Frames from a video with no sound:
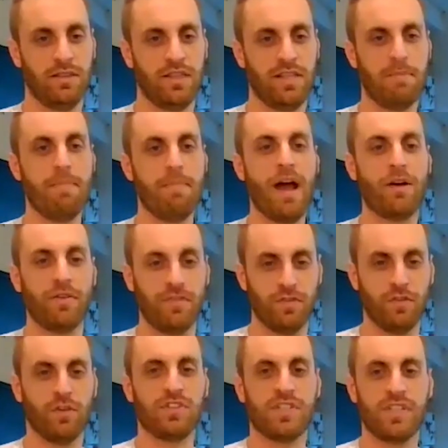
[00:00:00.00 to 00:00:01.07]
The amount of
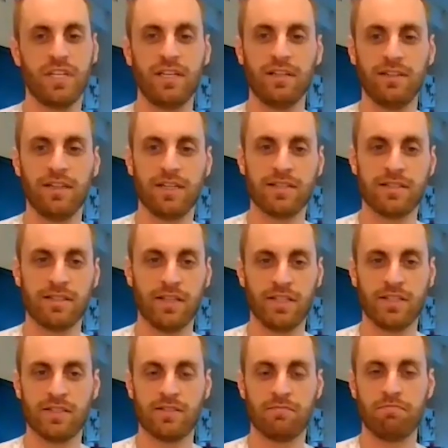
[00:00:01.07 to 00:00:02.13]
diversity,
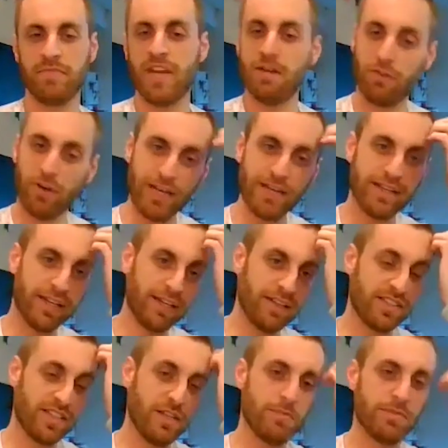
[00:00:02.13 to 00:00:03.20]
it's never ending,
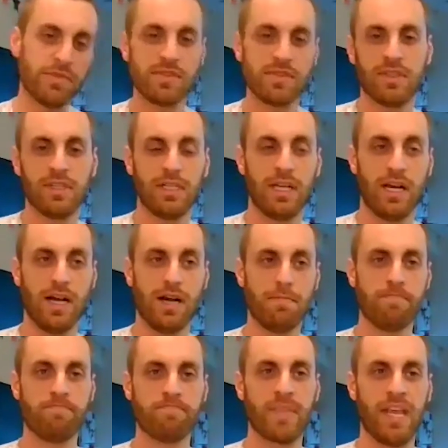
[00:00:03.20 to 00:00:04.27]
it seems.
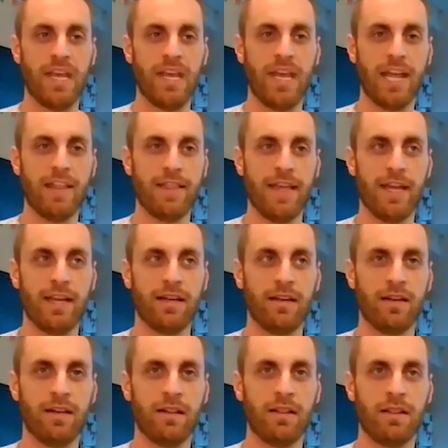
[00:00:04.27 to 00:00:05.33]
And
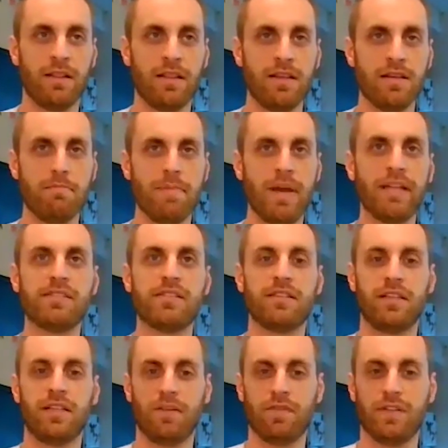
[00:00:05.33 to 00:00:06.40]
then the
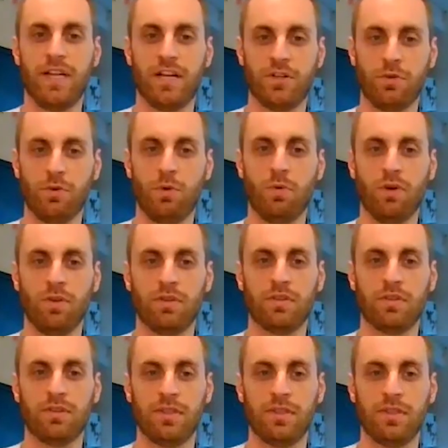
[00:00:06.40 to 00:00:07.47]
immensity of the natural
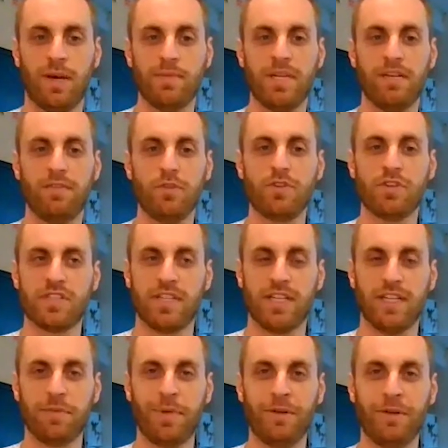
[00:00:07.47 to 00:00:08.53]
world. I mean, if you just
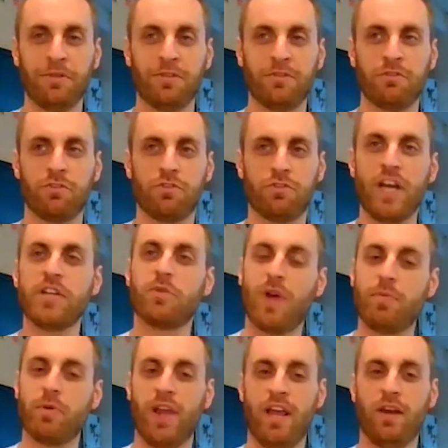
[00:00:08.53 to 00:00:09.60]
think about trying to
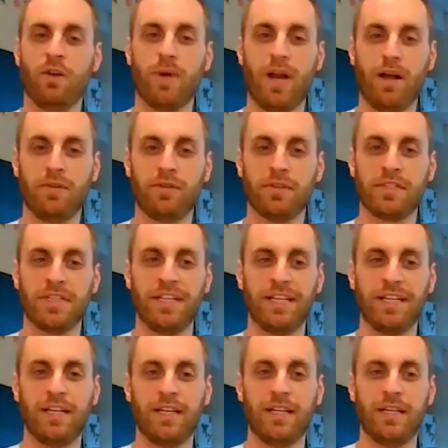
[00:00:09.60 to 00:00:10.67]
wrap your head around
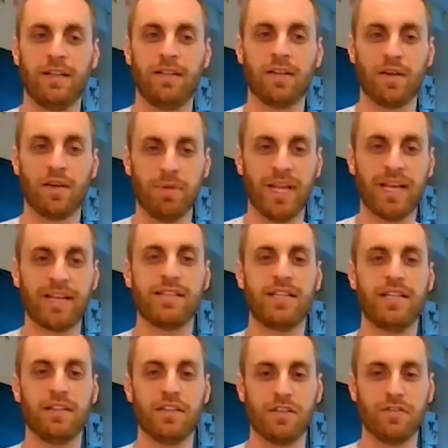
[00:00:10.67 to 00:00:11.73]
the
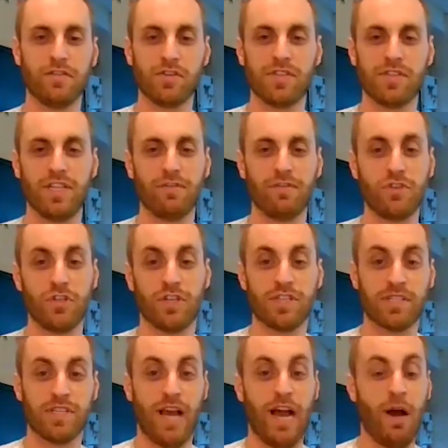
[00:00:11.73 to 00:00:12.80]
complexity and the diversity of
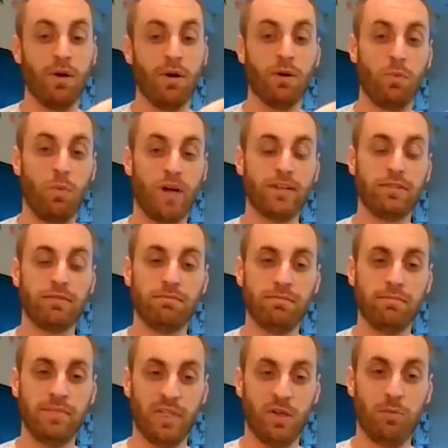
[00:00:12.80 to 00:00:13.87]
just our one
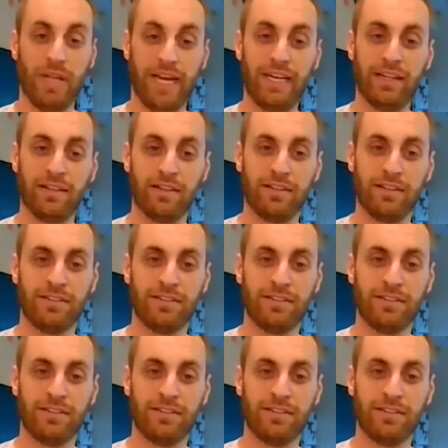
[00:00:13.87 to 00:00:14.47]
little planet,